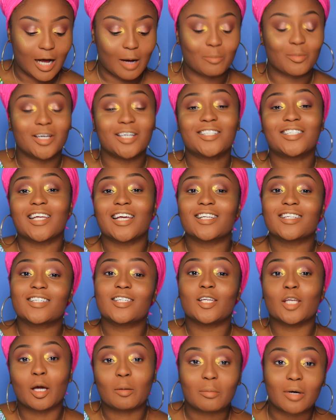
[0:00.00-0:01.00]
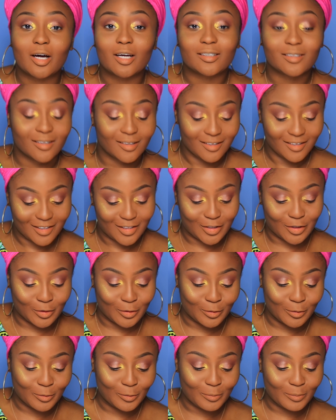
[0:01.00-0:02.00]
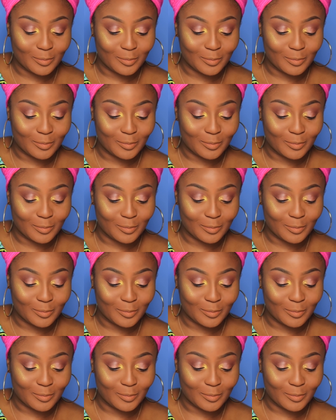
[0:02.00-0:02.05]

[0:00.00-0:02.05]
I'm gonna take cinnamon to